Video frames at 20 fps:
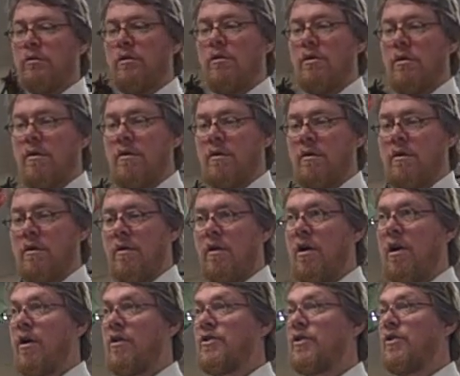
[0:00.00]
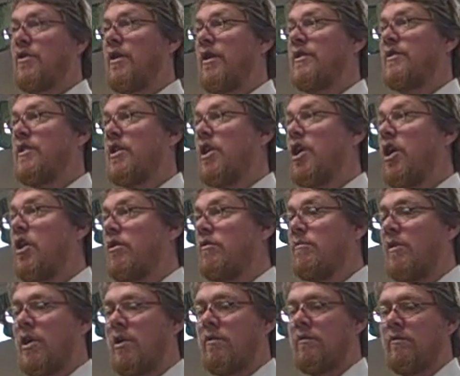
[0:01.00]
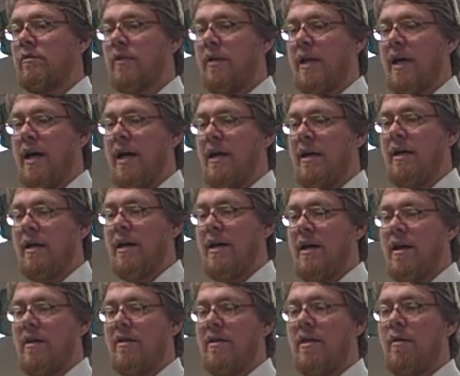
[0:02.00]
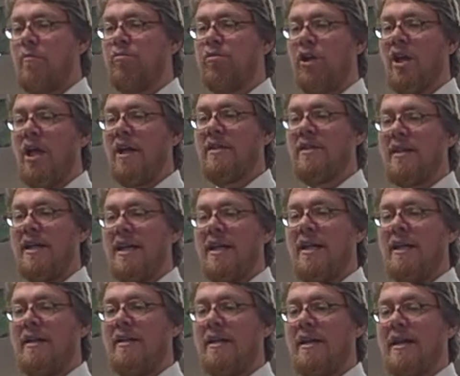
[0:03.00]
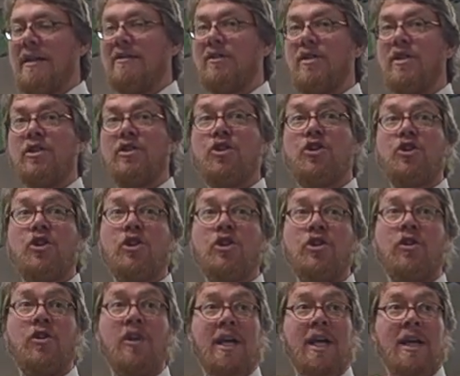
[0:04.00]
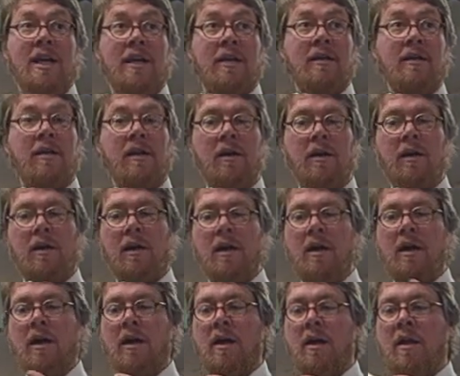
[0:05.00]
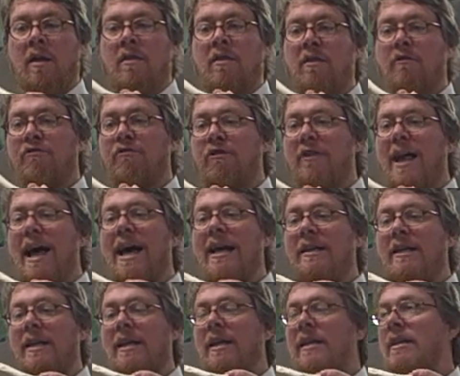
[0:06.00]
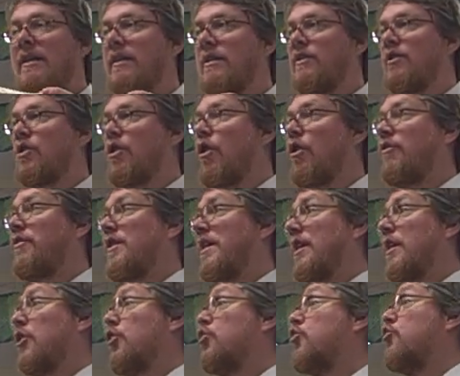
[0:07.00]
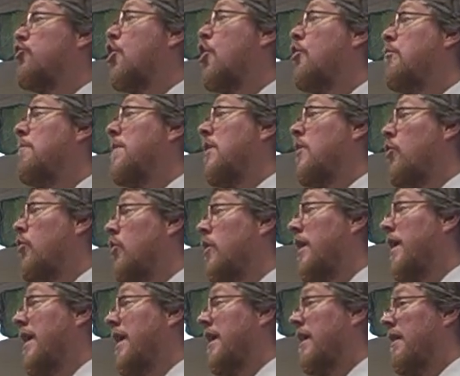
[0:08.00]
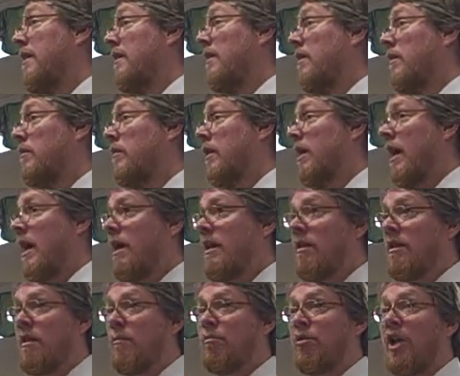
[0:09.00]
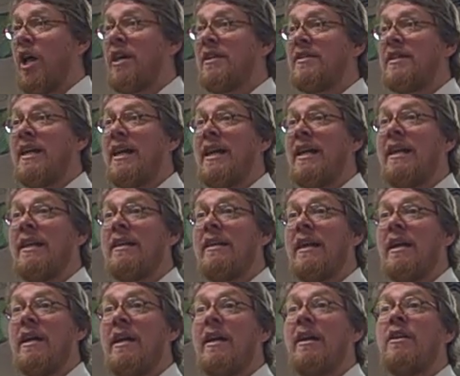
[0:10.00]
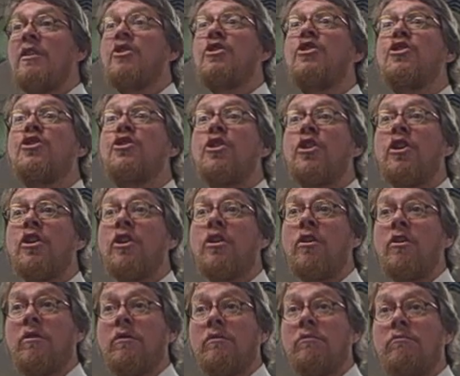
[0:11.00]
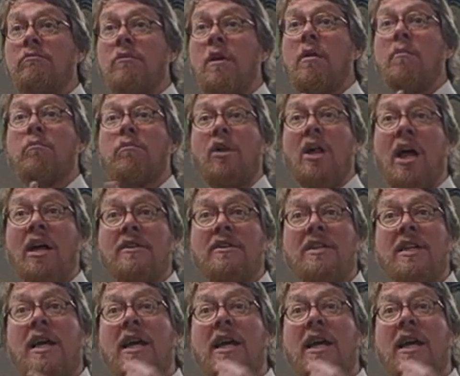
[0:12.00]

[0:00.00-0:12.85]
Clavicle. Also known as the collarbone. Okay? The blunt end is the sternal end. The flat end is called the acromial end. Okay? The blunt end, sternal. Blunt